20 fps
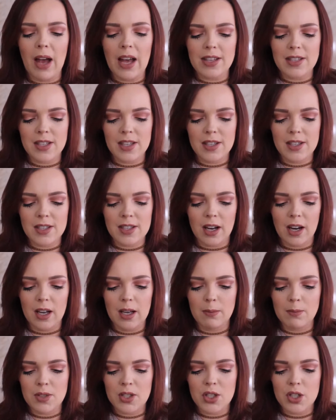Essence that
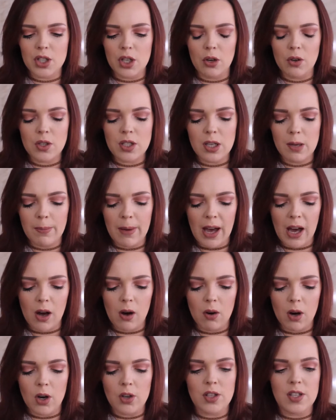I am stoked
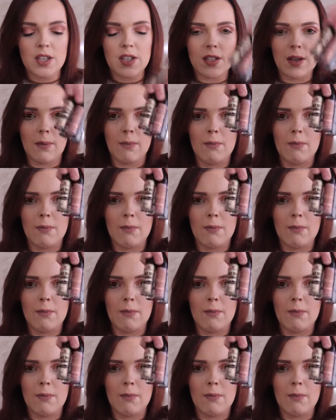about are these